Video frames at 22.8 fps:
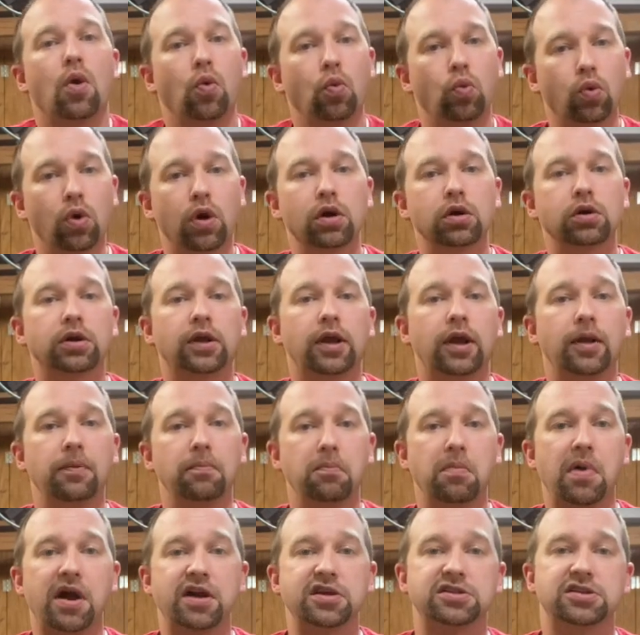work in
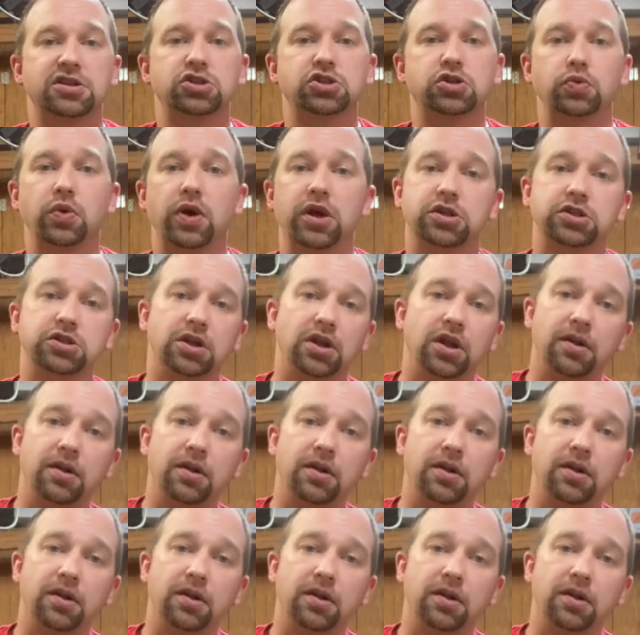my situation.